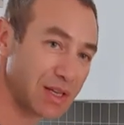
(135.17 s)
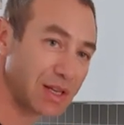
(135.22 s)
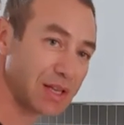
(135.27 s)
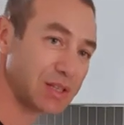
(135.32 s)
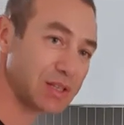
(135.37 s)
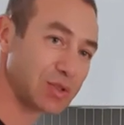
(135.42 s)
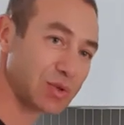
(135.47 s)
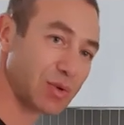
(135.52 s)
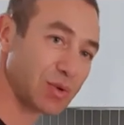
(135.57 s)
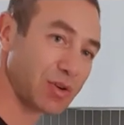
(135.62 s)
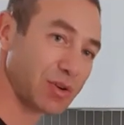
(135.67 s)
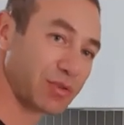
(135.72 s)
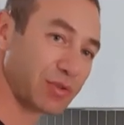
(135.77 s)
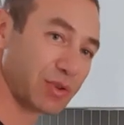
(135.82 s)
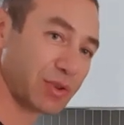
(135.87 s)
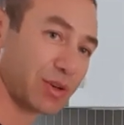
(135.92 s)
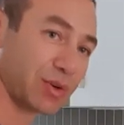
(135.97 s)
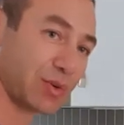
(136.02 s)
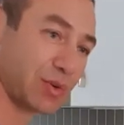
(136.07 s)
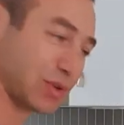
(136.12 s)
Sorry for the
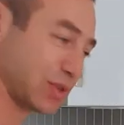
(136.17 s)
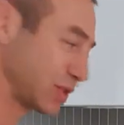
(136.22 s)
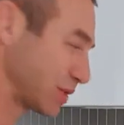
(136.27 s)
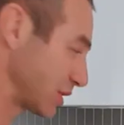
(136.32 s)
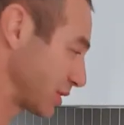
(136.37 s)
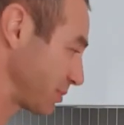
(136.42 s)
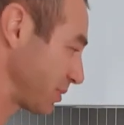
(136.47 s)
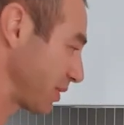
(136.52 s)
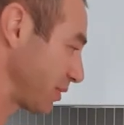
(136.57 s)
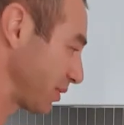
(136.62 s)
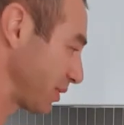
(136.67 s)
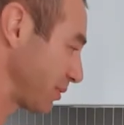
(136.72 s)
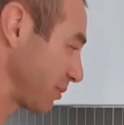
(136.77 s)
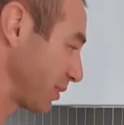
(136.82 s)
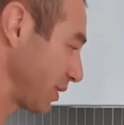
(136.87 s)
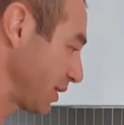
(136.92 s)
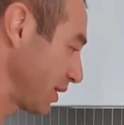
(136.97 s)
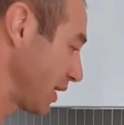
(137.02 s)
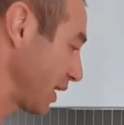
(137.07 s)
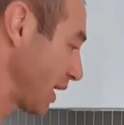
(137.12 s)
noise, just bear with
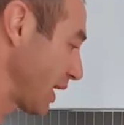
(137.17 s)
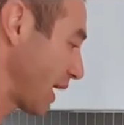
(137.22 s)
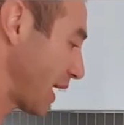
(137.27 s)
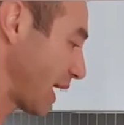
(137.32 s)
me